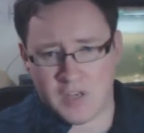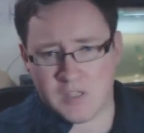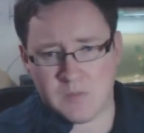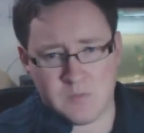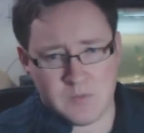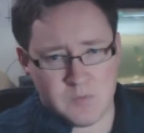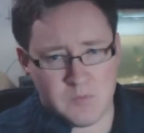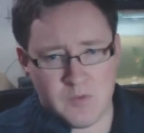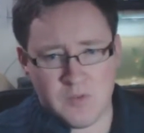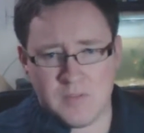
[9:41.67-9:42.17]

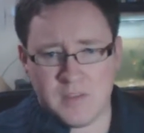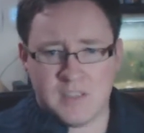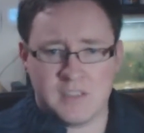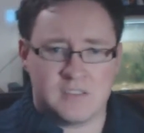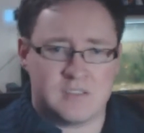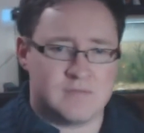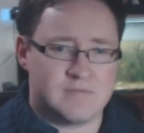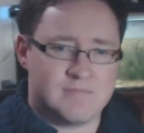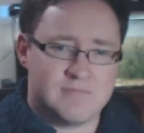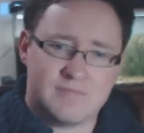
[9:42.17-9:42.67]
Christmas
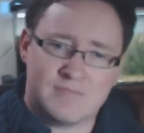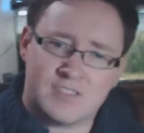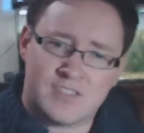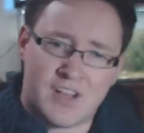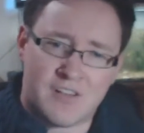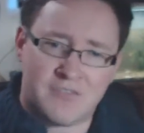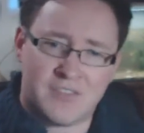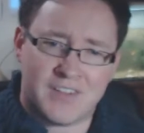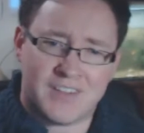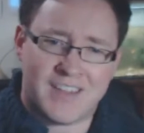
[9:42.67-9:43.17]
movies and
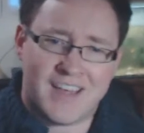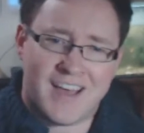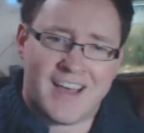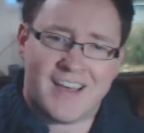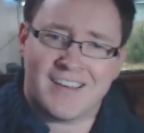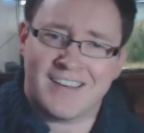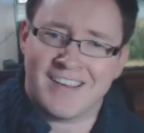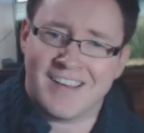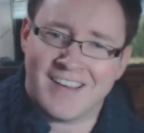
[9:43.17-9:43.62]
stuff like that.